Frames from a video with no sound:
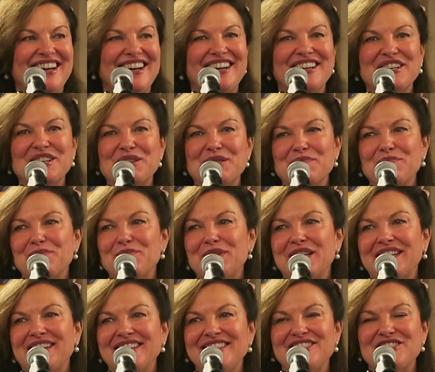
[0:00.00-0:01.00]

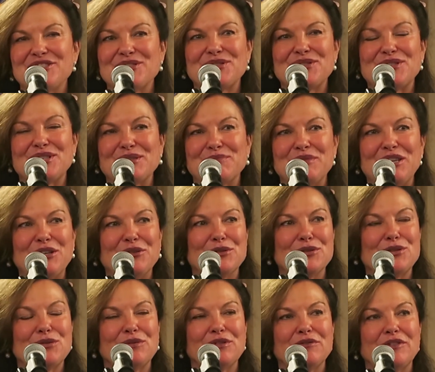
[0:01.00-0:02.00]
but I just am
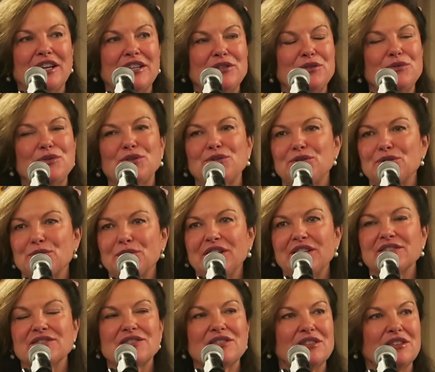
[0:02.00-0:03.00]
here to invite you to
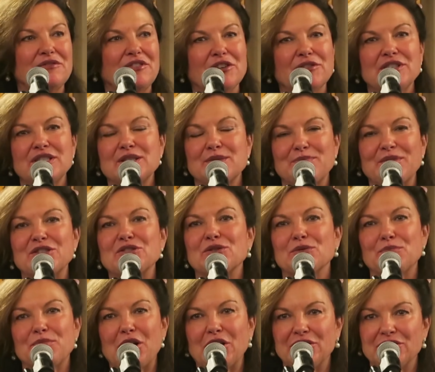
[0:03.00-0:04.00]
join us in a very
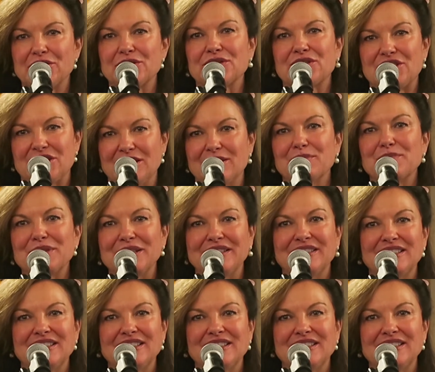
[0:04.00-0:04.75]
special partnership